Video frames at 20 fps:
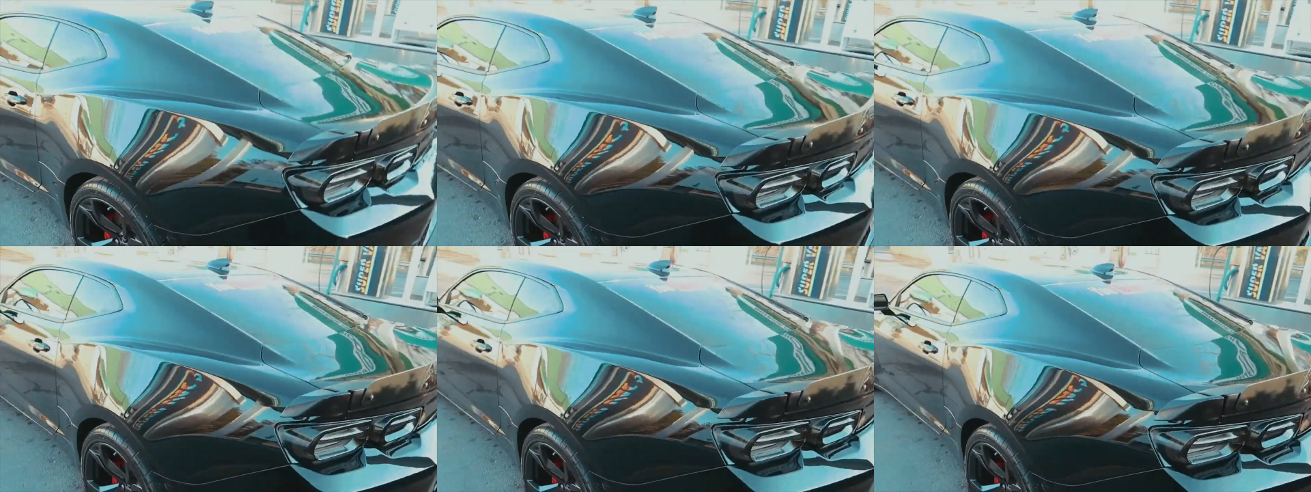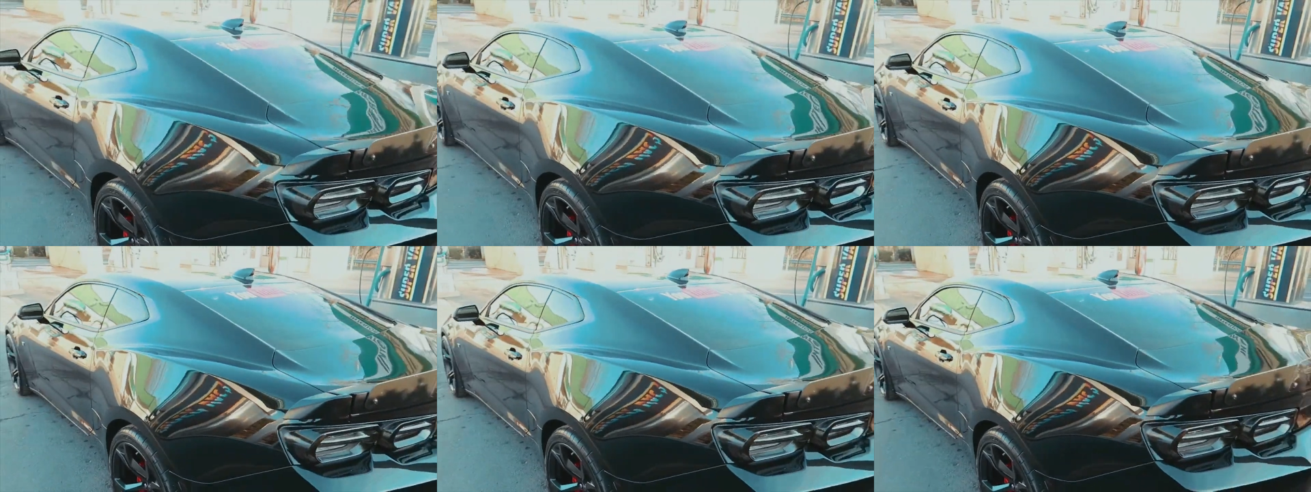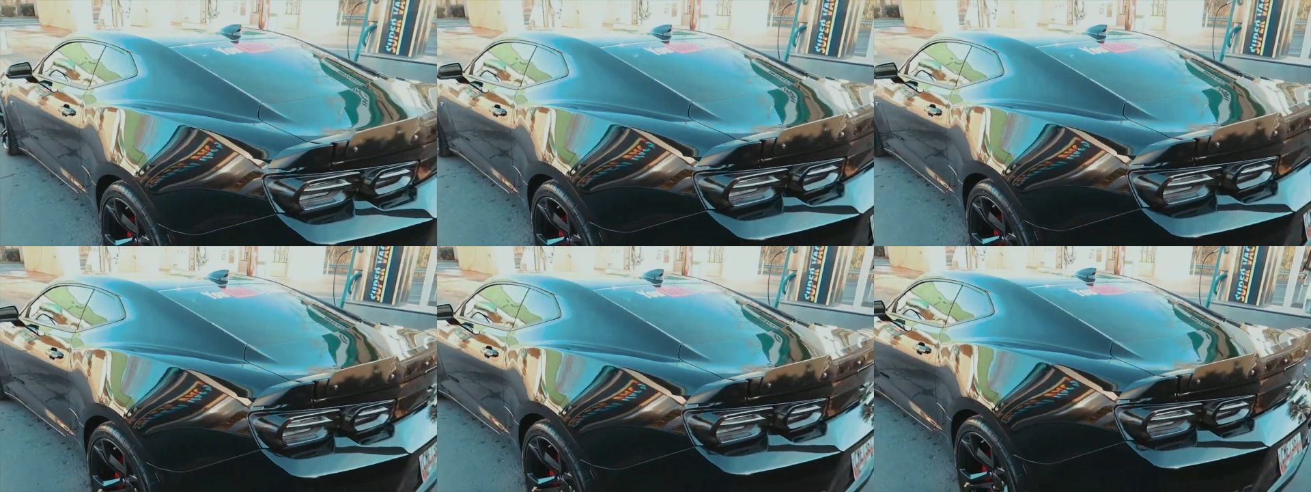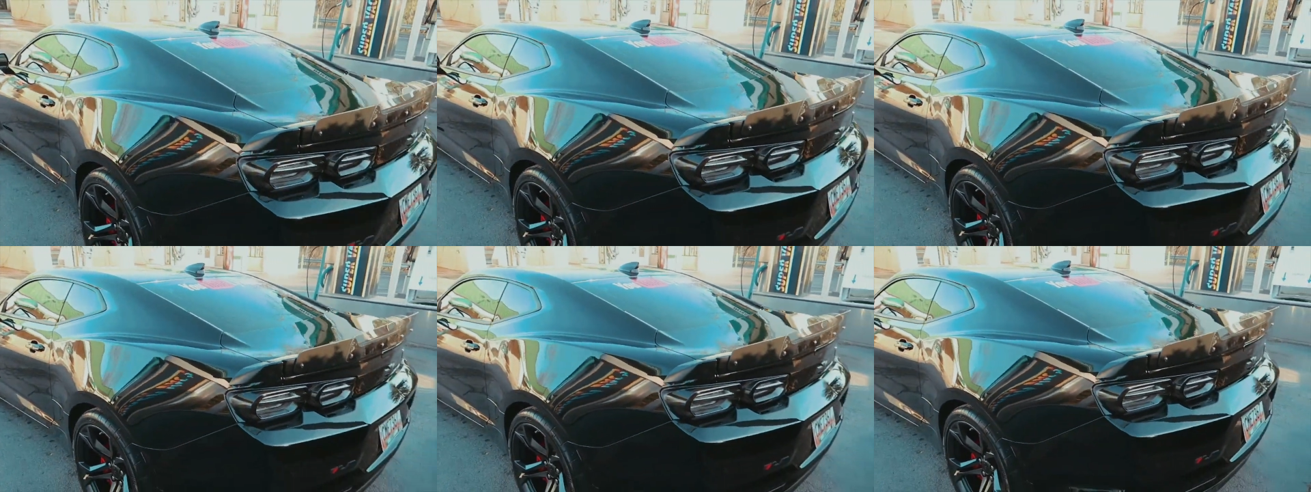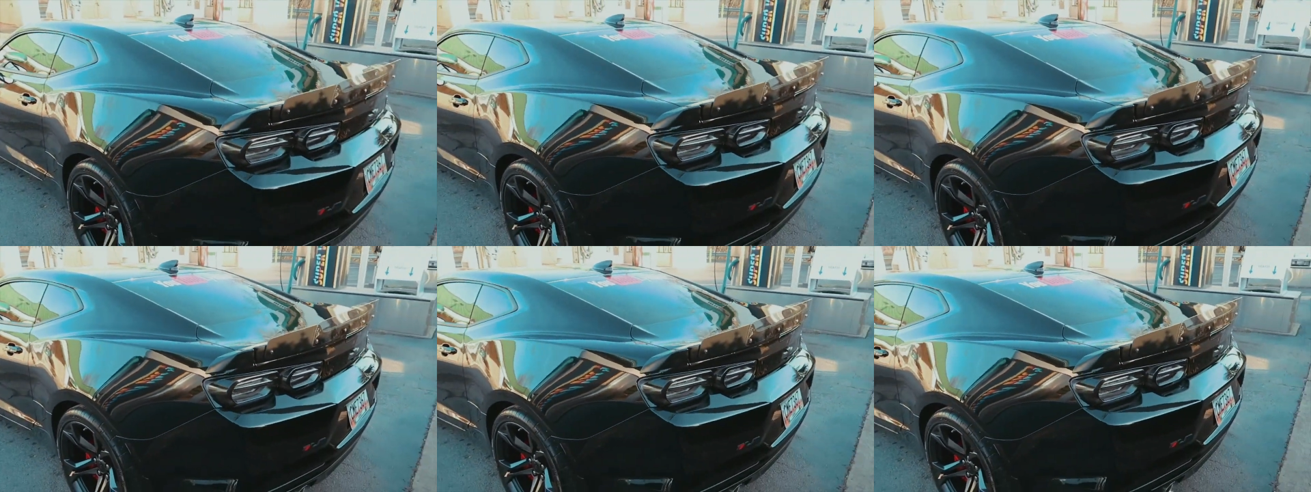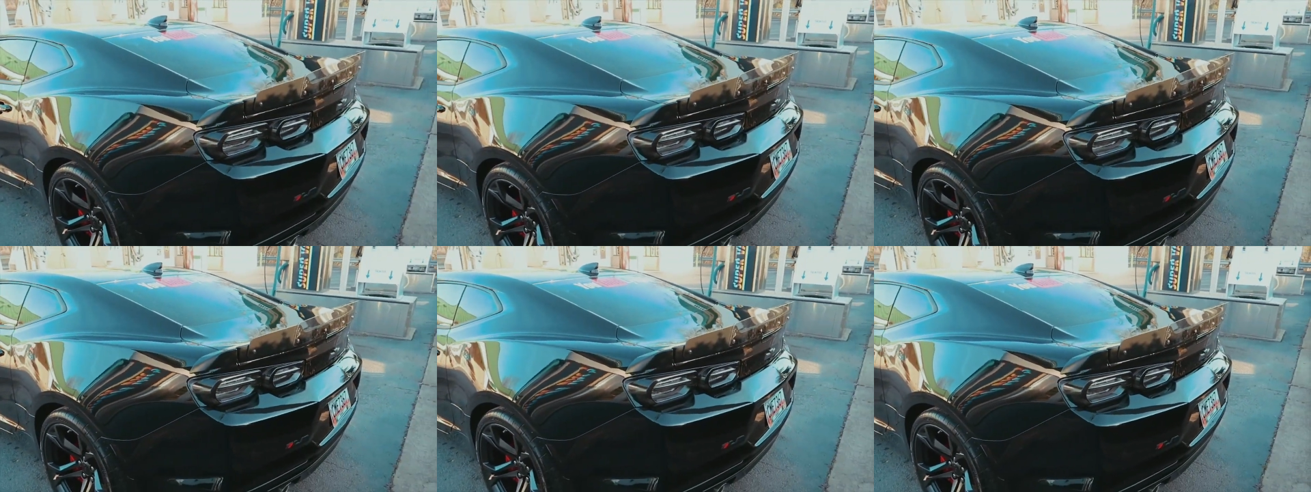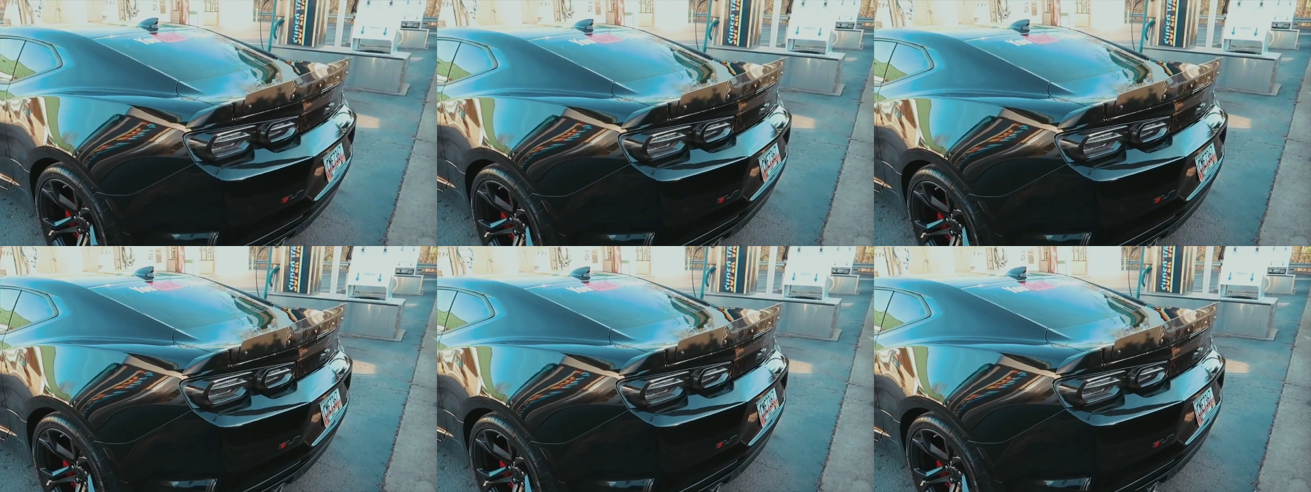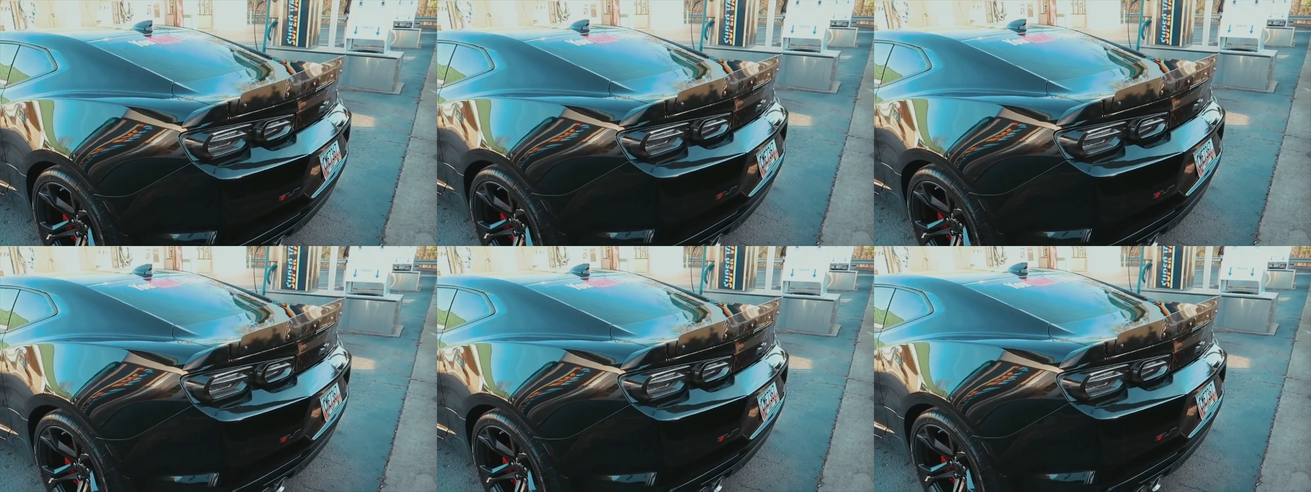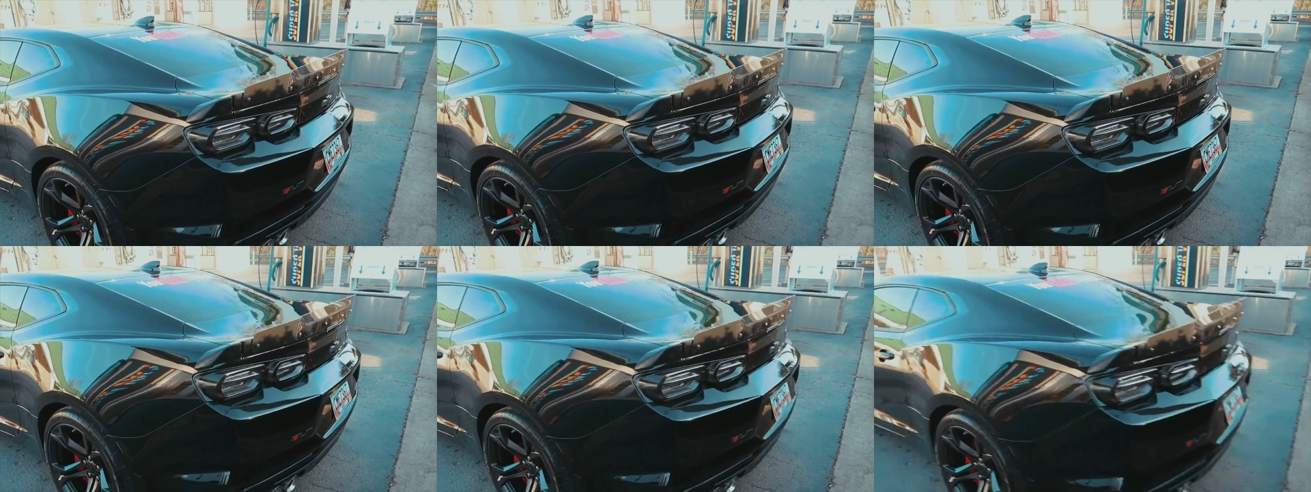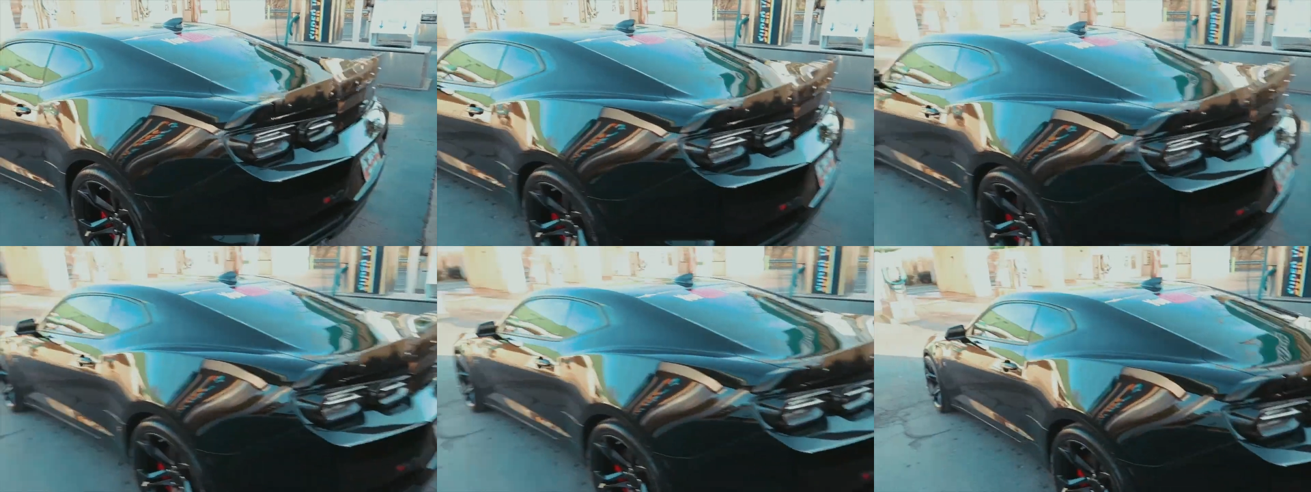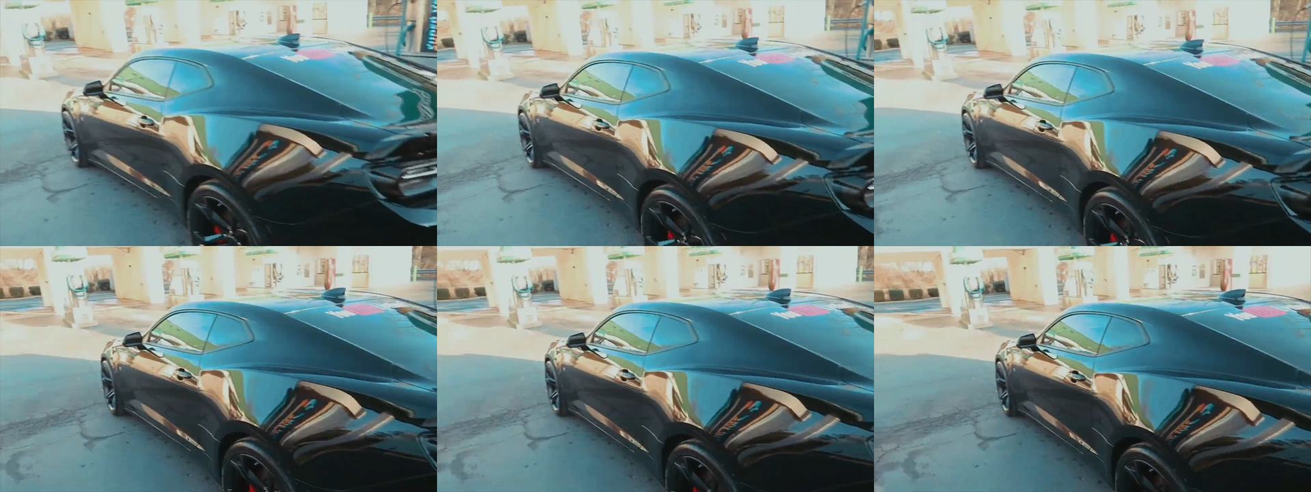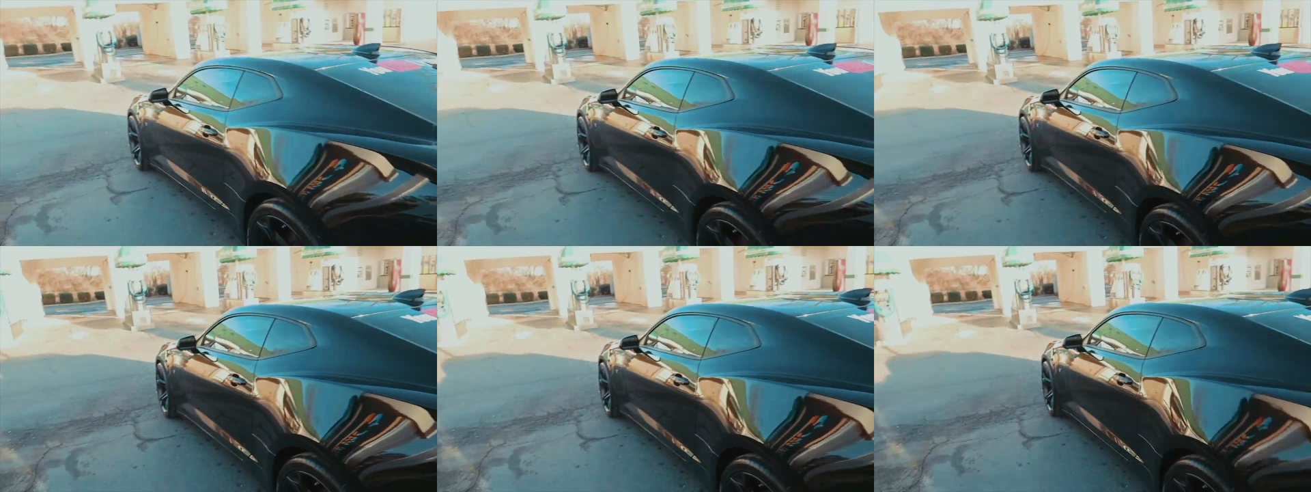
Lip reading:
No face is visible, so there are no lips to read.